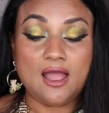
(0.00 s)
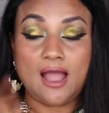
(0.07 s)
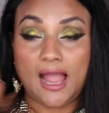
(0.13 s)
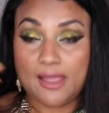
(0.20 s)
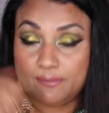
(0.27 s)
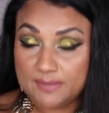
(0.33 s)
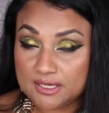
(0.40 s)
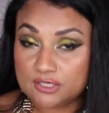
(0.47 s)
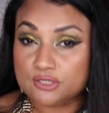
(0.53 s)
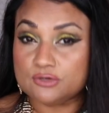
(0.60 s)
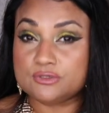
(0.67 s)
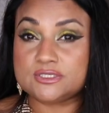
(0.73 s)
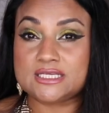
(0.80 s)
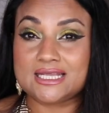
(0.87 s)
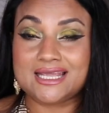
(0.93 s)
I've been
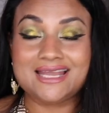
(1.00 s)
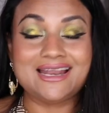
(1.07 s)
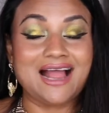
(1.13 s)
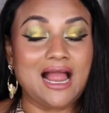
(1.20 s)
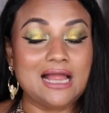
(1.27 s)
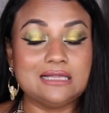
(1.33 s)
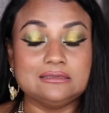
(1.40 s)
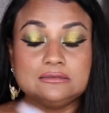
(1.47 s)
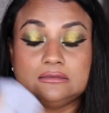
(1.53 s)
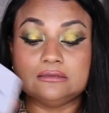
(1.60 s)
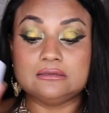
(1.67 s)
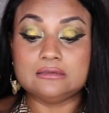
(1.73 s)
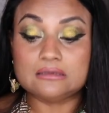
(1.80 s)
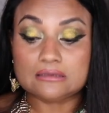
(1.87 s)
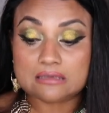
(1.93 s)
using it. I
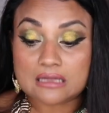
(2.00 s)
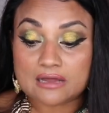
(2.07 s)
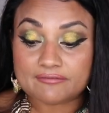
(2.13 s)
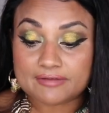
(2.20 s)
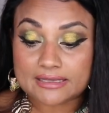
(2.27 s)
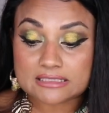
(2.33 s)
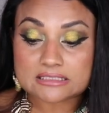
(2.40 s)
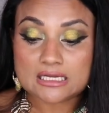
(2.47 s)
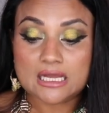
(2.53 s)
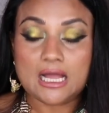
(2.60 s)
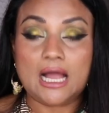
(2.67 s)
love it.